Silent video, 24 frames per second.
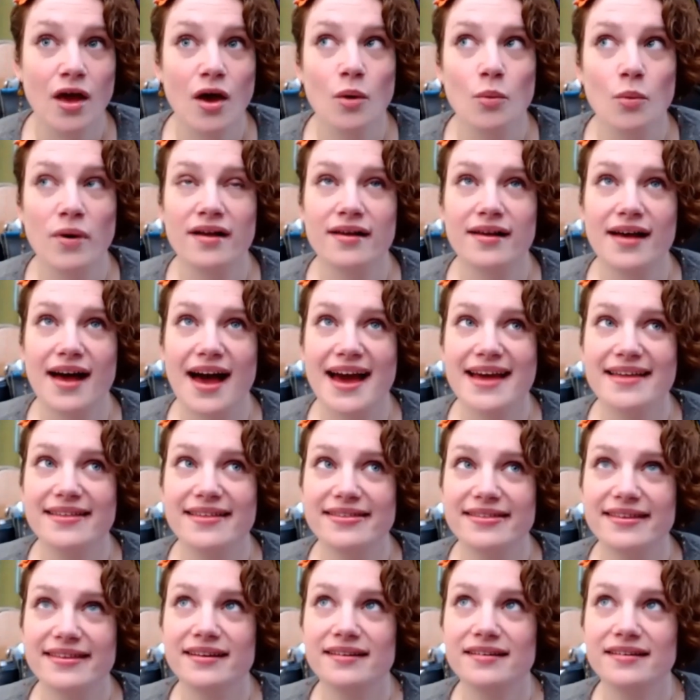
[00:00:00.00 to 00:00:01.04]
Well, I
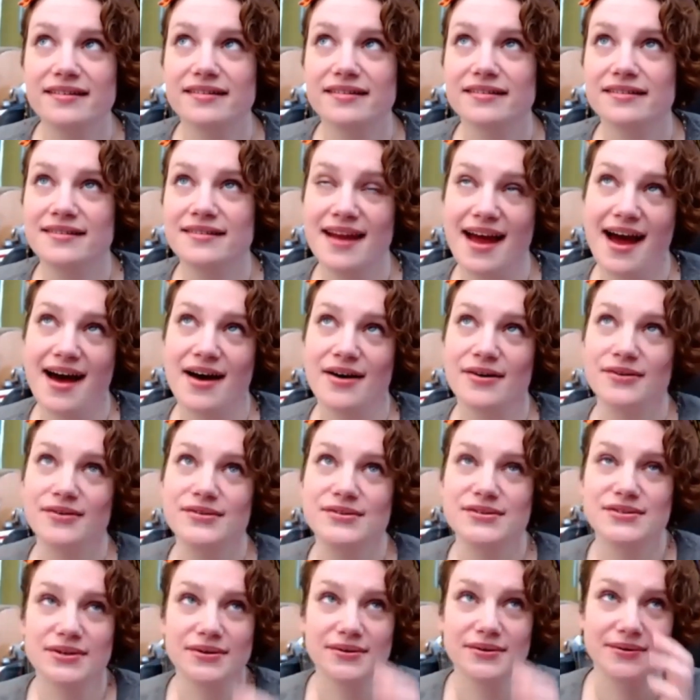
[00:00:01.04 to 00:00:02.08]
think now,
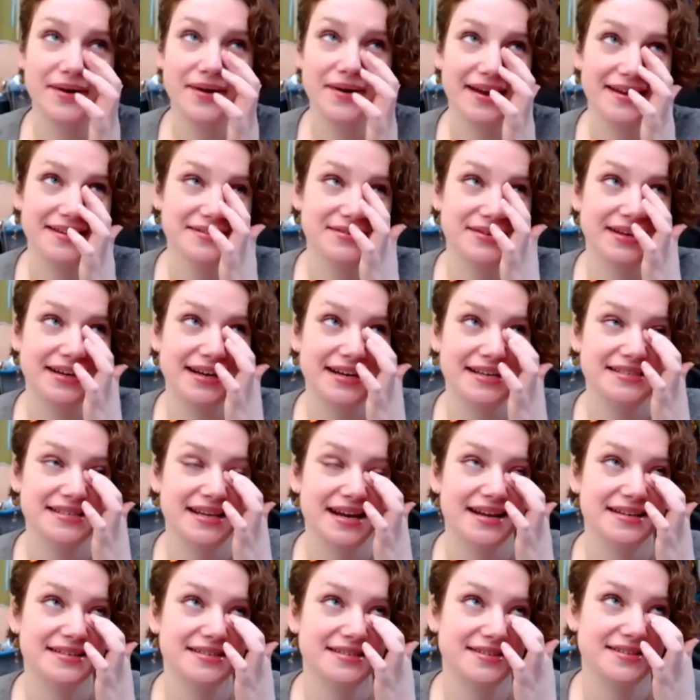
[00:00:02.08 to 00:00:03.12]
so like I said, I
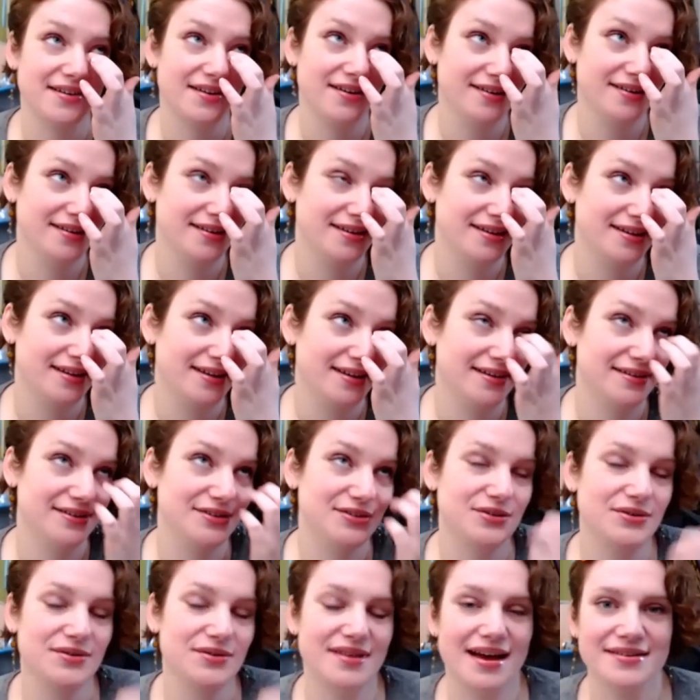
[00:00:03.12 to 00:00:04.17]
started in
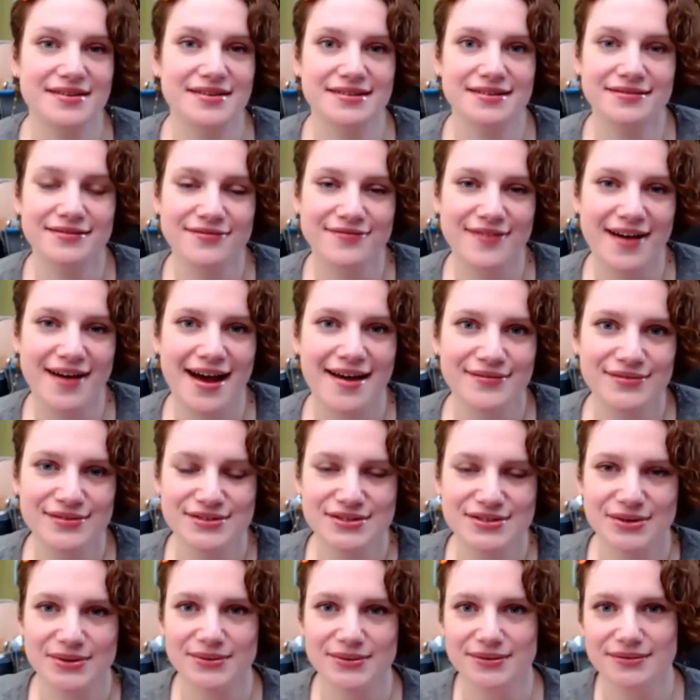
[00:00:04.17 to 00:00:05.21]
2005,
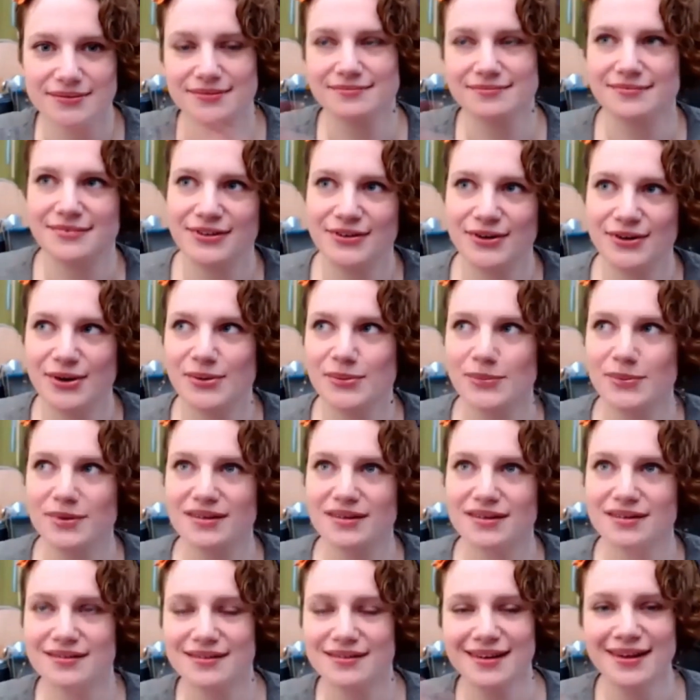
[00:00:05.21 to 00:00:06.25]
so, you know,
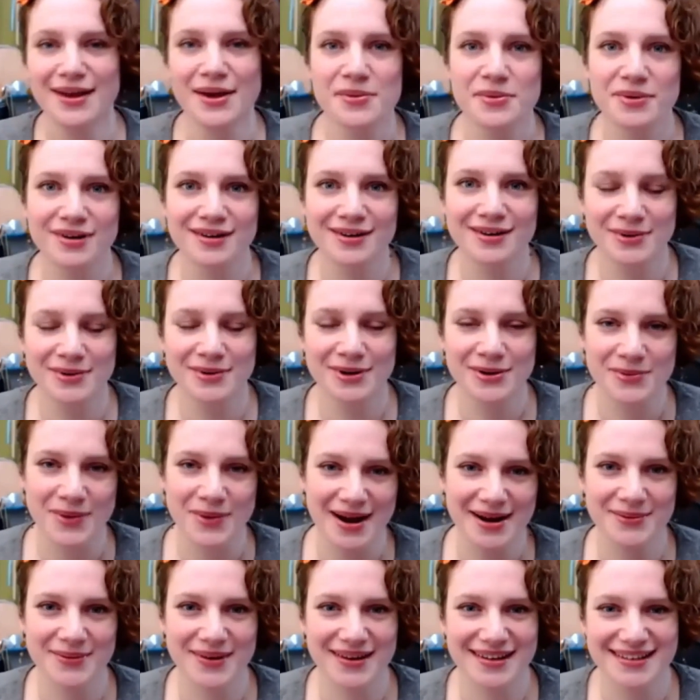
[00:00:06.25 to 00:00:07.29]
we're quite
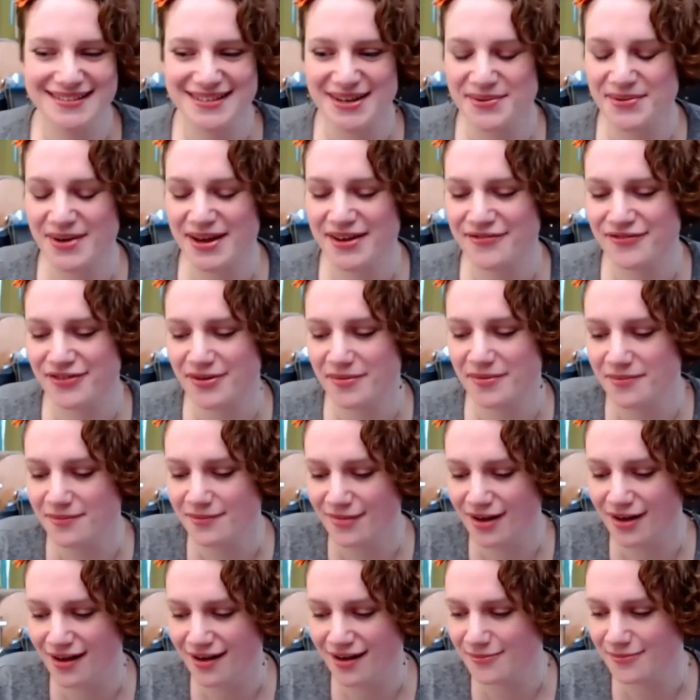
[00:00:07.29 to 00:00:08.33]
a ways away
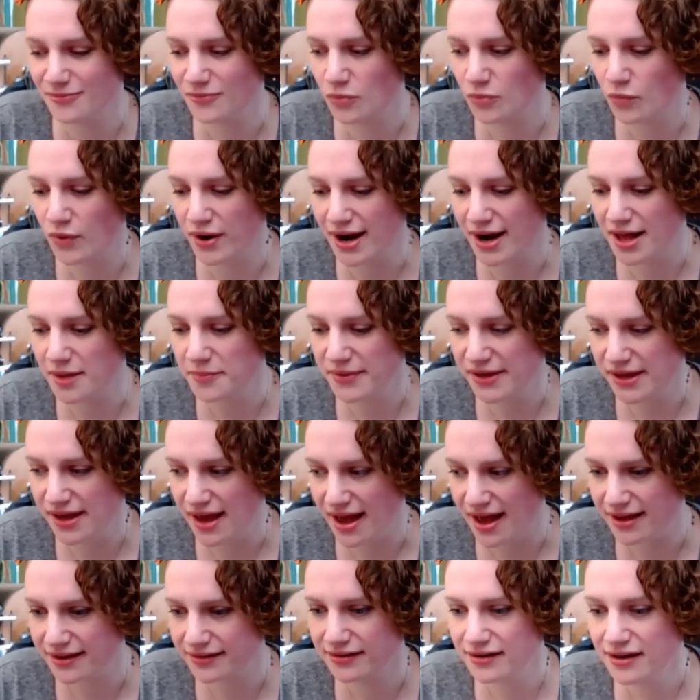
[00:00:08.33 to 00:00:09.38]
from when I
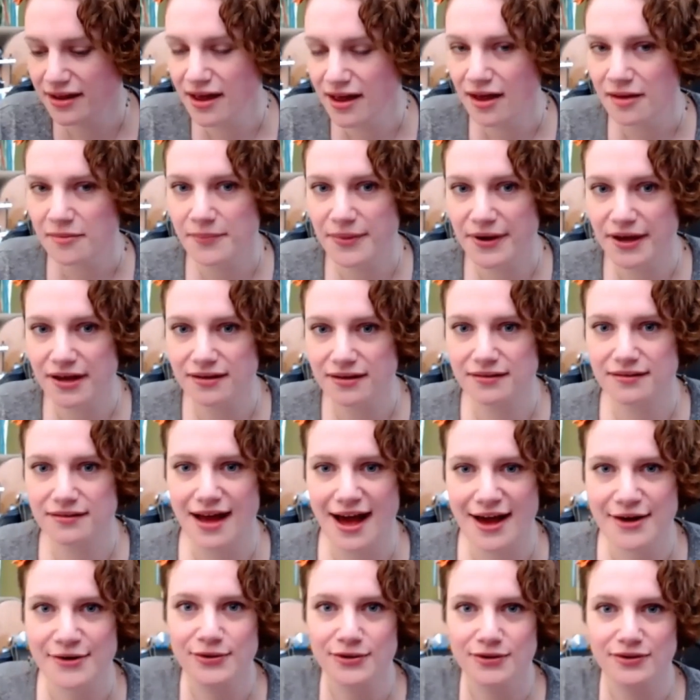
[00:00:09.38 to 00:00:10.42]
began, but I
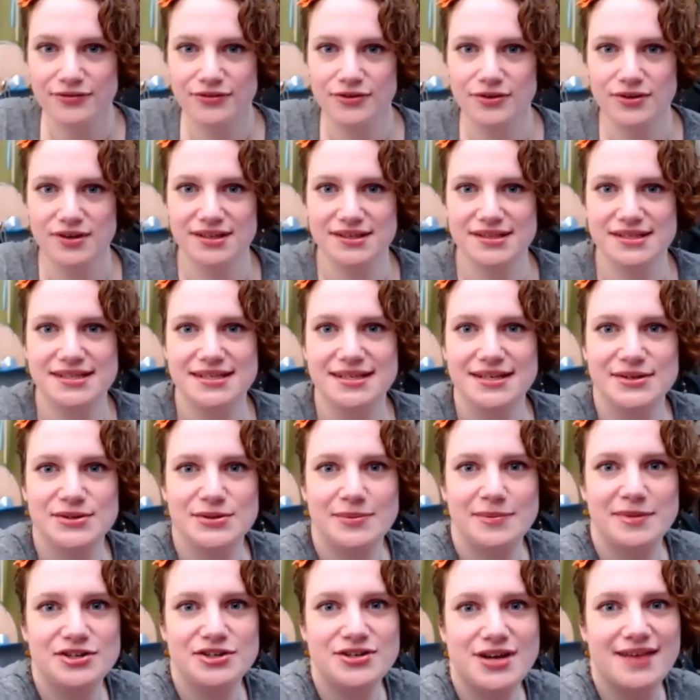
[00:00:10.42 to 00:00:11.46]
don't know if you can see, so I'm
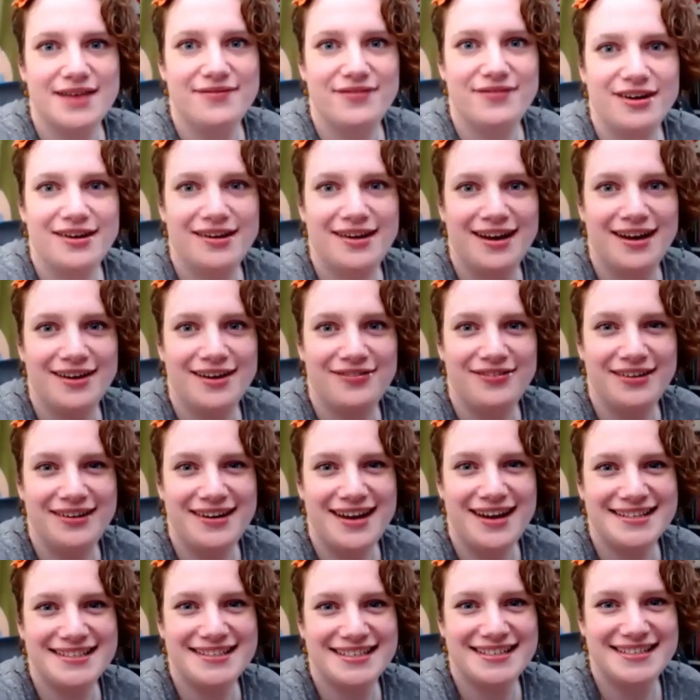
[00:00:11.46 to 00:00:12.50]
going to try very carefully
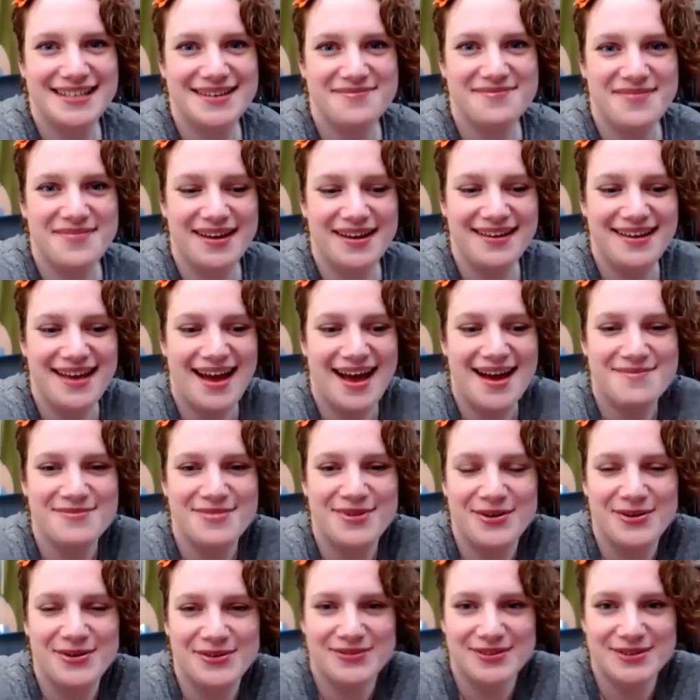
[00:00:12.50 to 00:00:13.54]
not to tip my
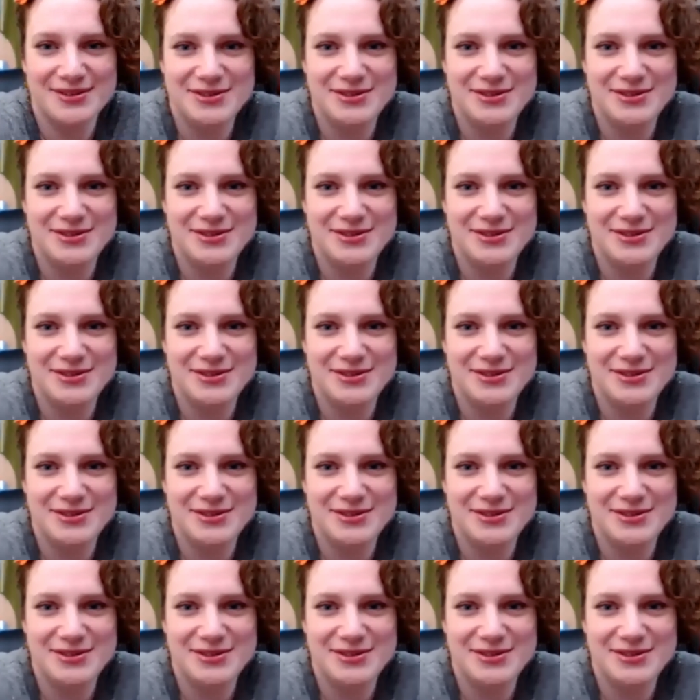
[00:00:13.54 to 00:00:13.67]
camera over